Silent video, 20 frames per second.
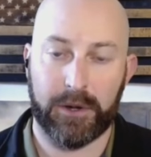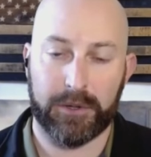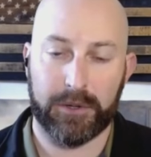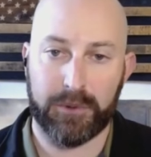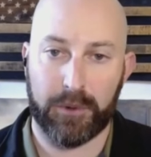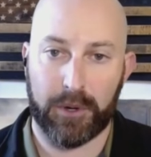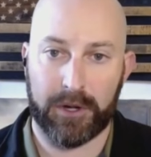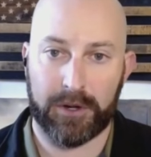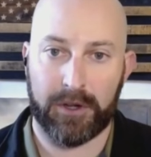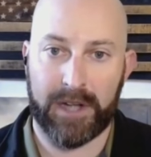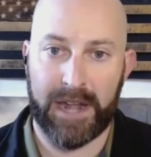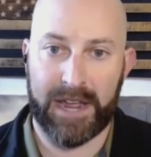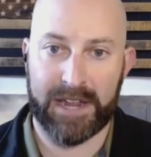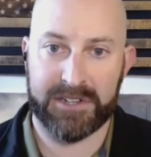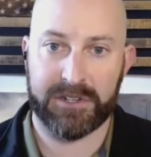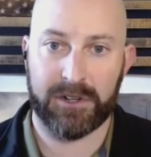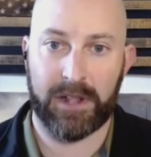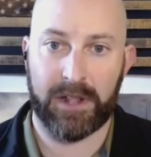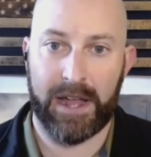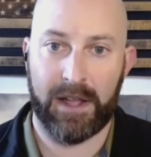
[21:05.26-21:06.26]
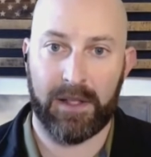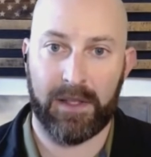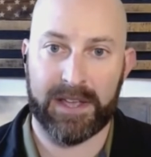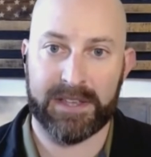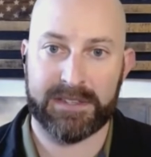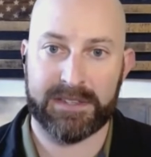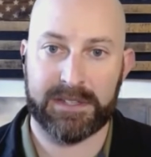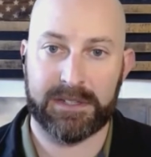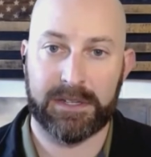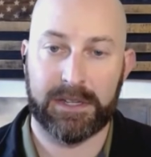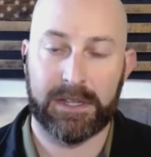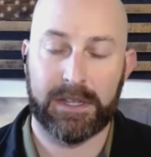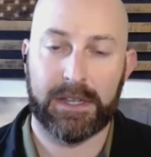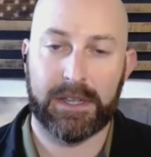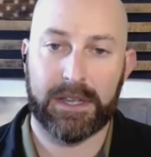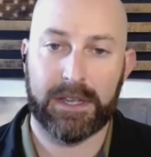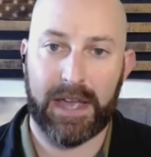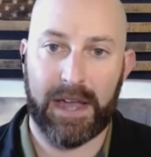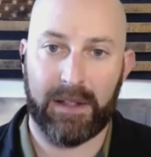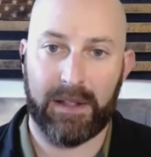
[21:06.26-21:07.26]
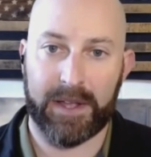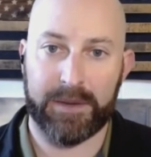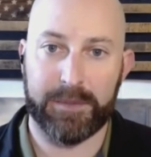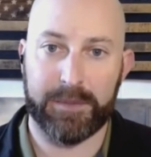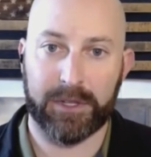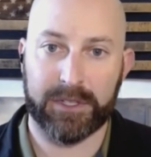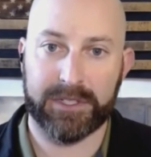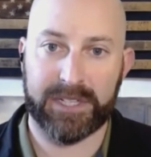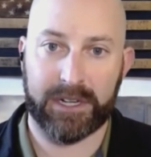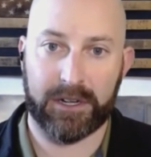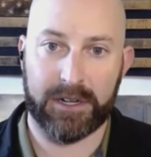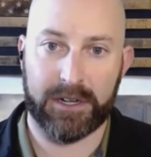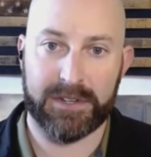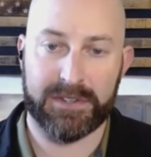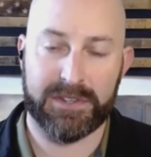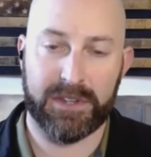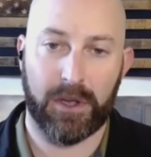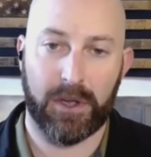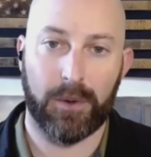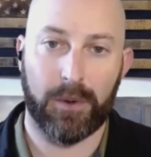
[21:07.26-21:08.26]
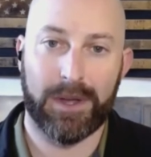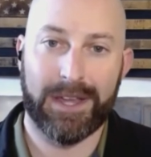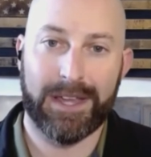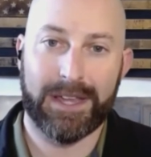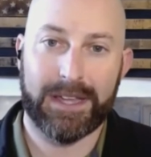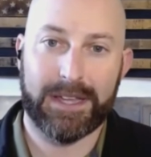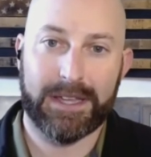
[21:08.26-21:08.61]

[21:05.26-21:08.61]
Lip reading: international allies and allied military. So